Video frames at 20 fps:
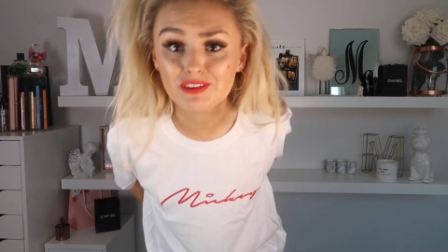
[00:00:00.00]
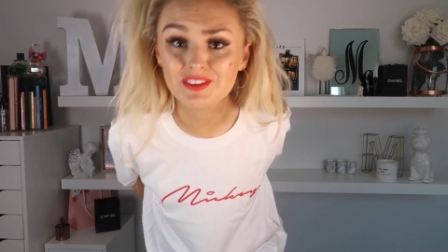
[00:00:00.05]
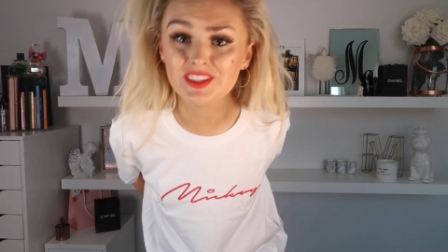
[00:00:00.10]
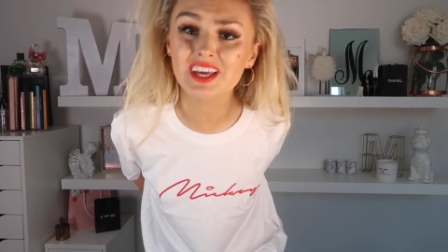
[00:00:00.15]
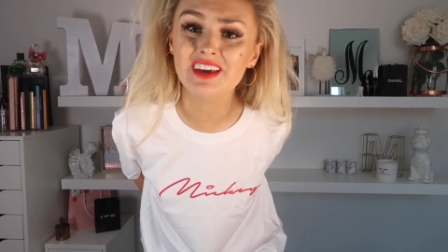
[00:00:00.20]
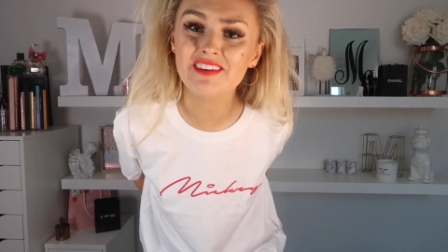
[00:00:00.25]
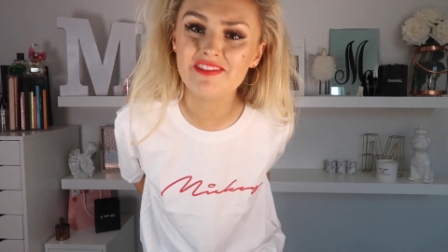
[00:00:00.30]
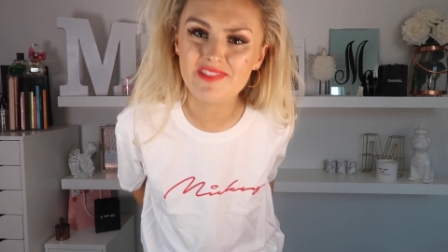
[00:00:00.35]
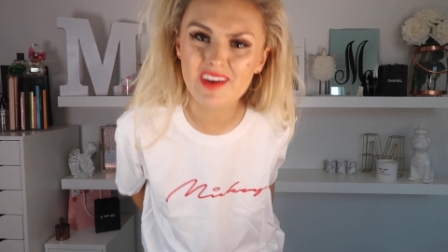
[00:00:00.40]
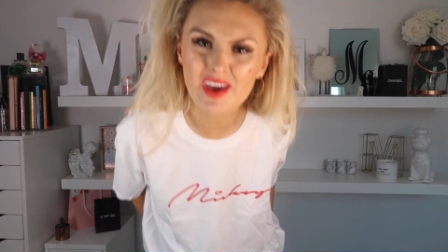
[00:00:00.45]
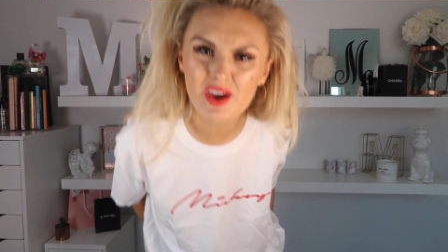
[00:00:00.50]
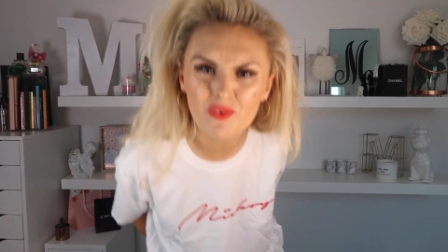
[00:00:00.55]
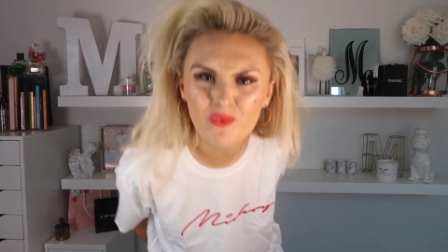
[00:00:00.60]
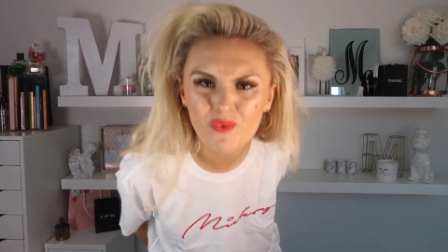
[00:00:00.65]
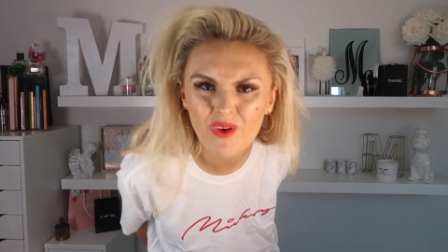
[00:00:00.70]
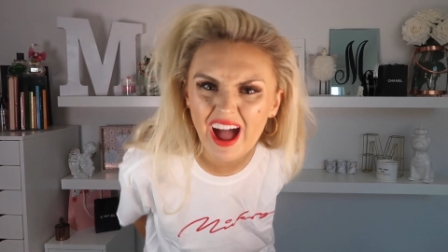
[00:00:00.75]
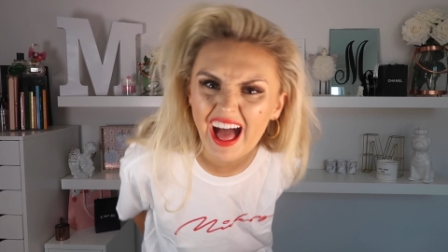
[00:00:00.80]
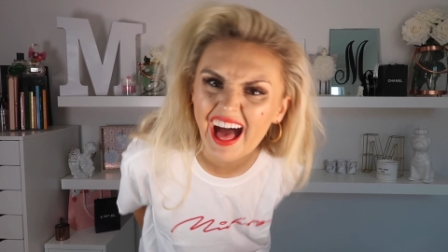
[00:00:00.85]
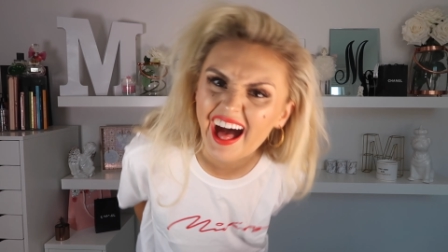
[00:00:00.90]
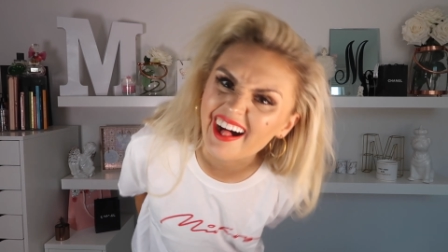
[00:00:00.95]
when they fit
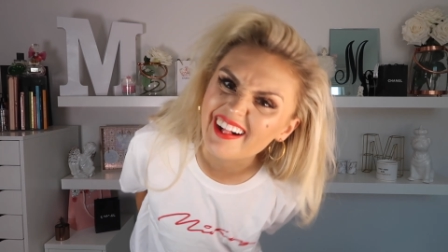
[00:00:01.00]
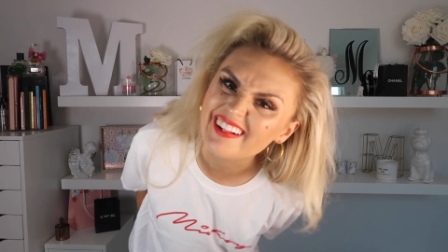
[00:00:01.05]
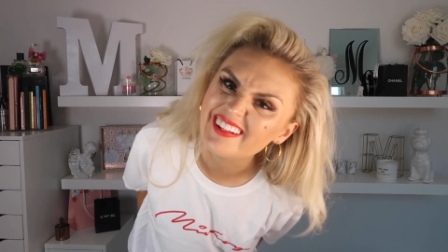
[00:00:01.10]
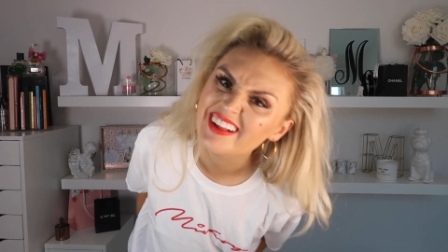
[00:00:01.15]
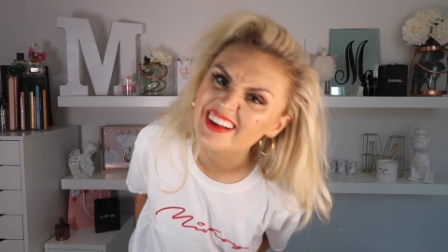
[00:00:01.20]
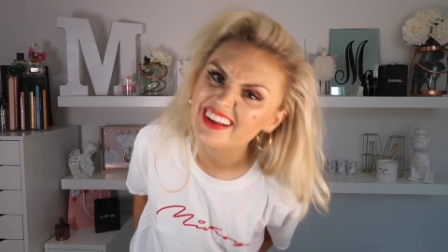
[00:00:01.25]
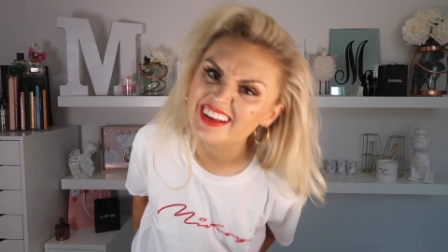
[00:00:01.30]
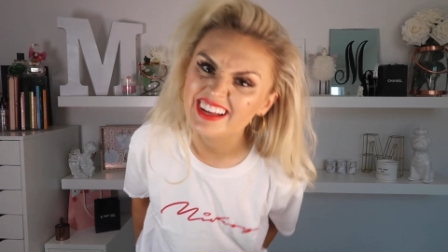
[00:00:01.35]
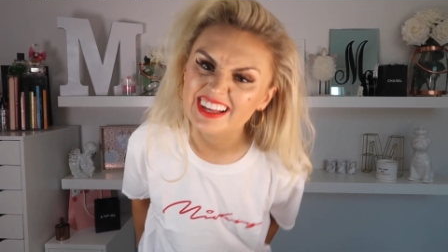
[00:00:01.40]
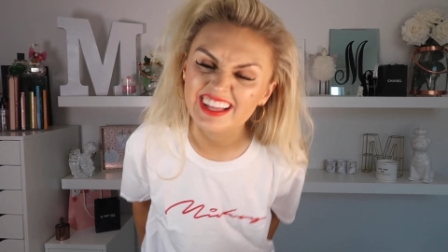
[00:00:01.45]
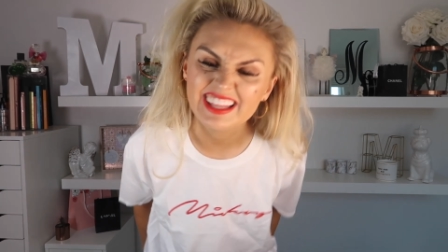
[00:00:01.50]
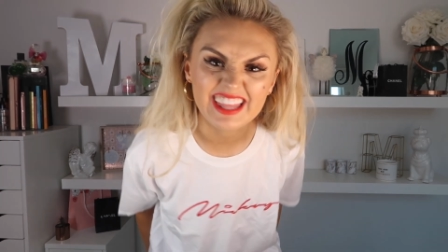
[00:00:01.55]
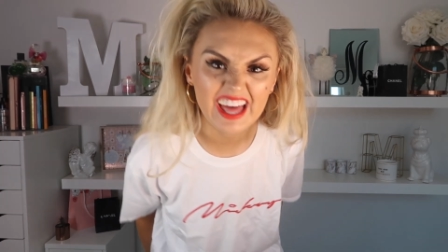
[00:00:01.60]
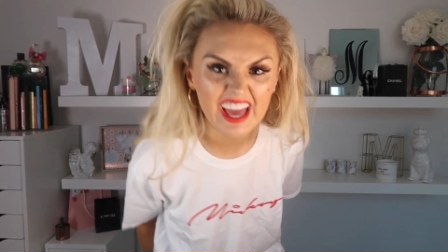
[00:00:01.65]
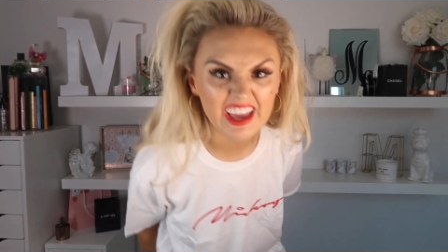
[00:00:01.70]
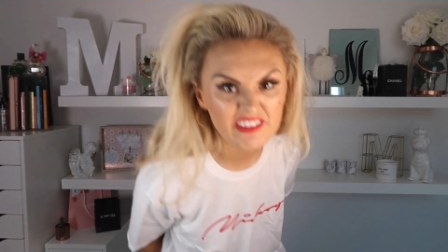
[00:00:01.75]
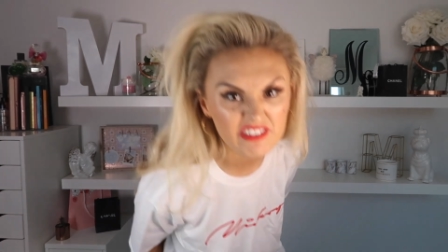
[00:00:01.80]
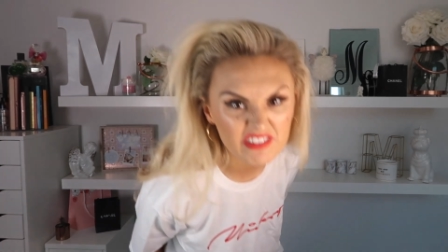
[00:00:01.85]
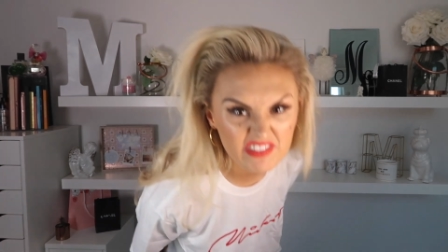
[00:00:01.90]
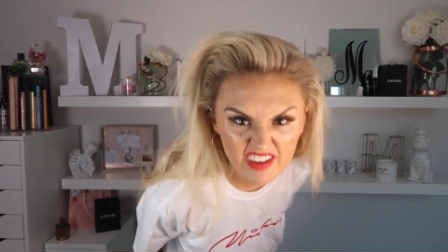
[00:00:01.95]
well,
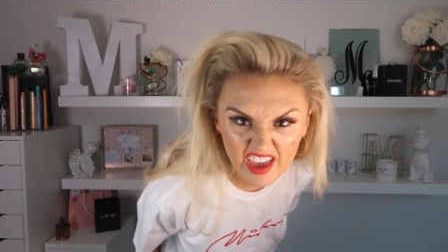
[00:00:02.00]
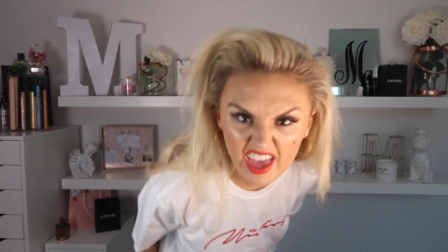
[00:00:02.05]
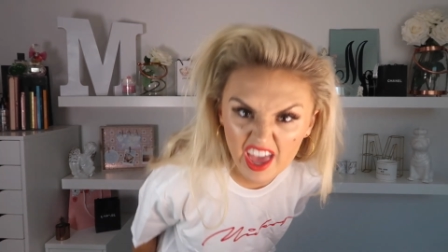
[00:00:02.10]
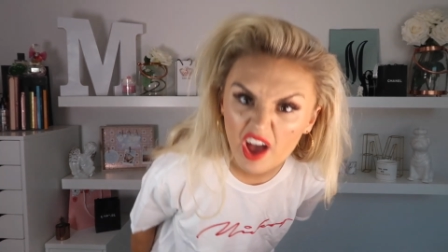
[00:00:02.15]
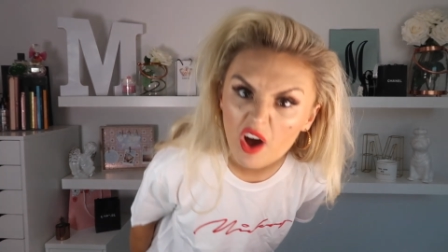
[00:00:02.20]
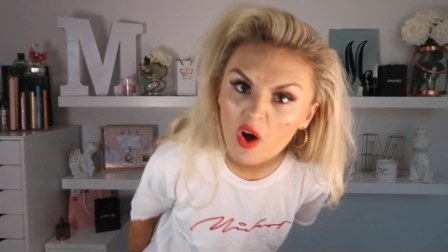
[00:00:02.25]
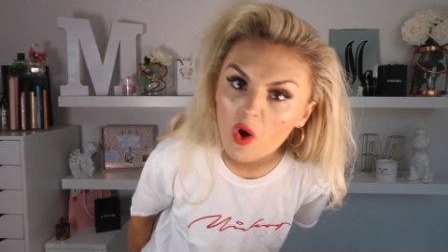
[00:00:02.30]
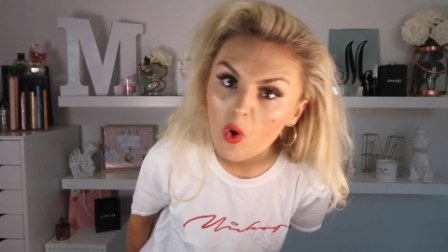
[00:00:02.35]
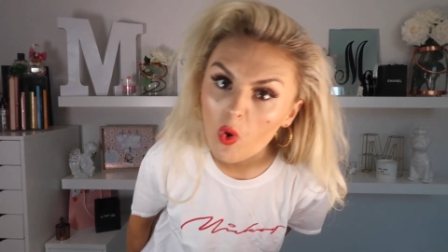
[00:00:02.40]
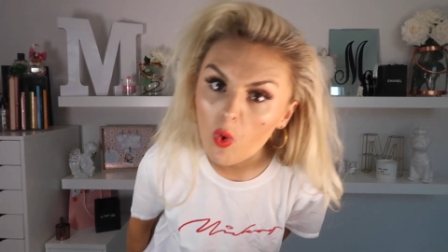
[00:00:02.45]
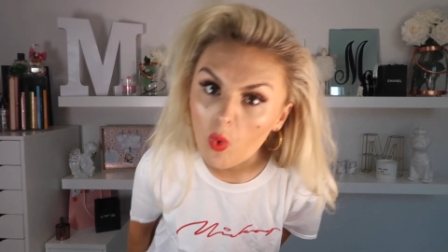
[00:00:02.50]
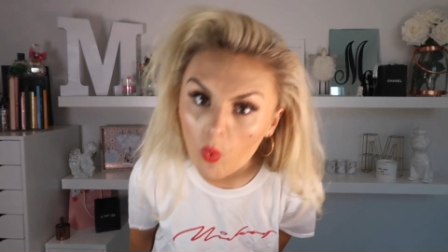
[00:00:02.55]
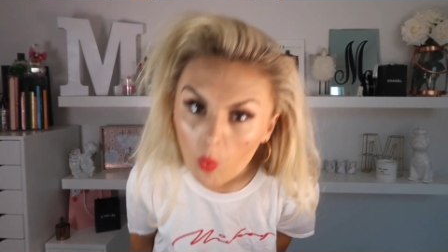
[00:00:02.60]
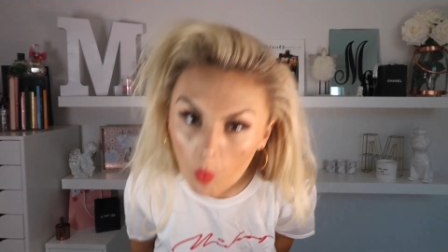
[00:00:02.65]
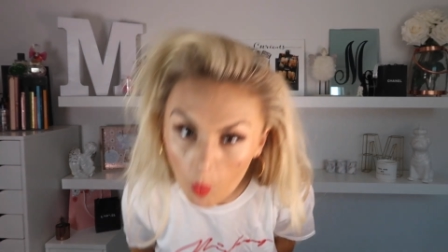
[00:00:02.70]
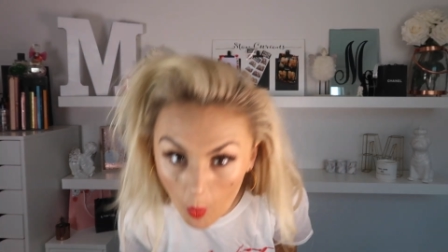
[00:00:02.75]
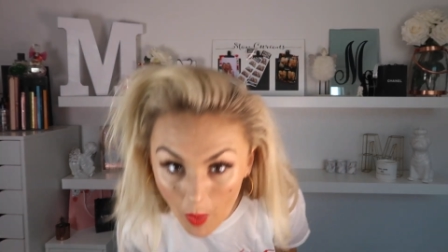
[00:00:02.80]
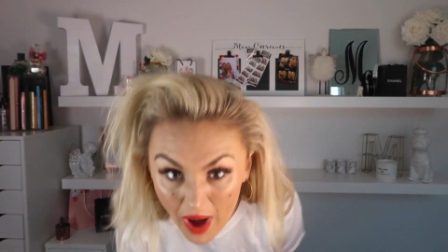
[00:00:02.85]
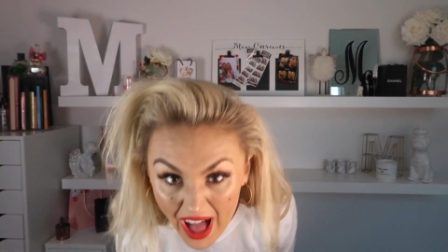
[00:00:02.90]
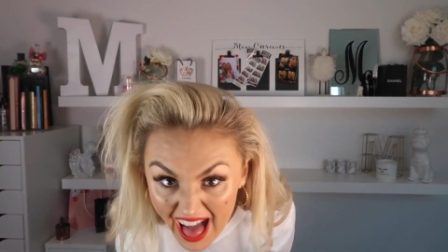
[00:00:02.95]
they fit
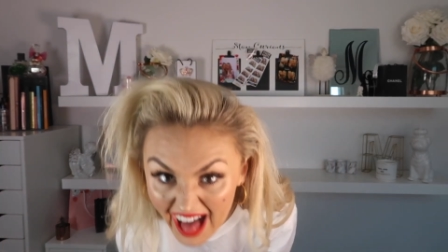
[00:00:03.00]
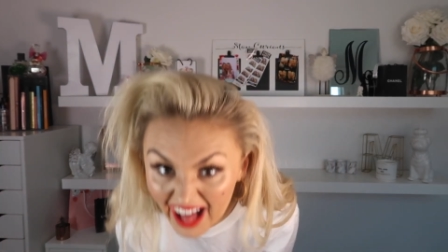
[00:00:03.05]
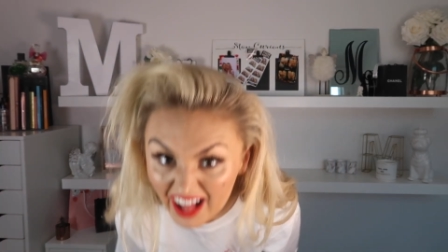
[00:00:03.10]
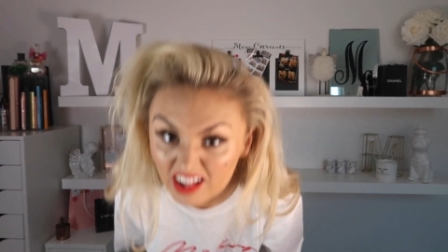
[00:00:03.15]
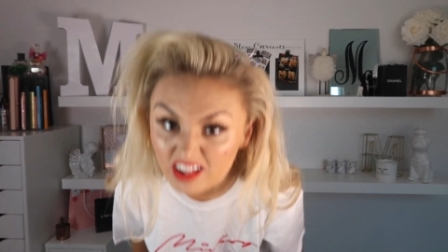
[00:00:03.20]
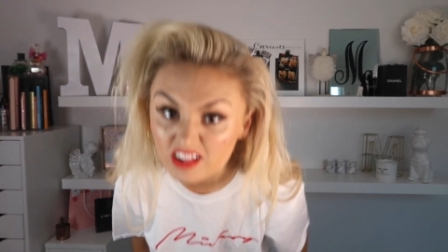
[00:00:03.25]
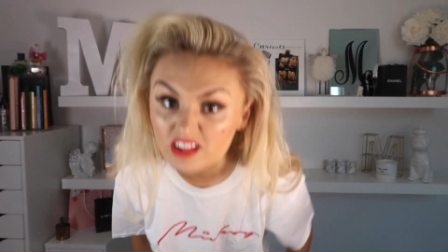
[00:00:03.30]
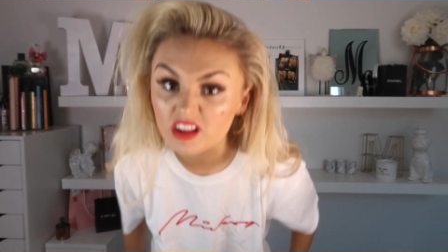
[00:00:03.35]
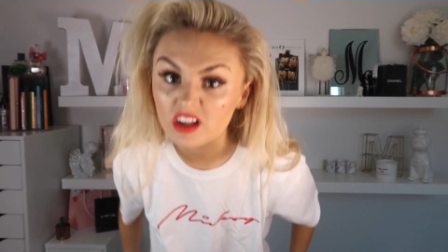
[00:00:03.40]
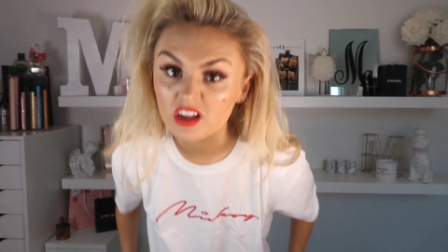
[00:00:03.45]
well.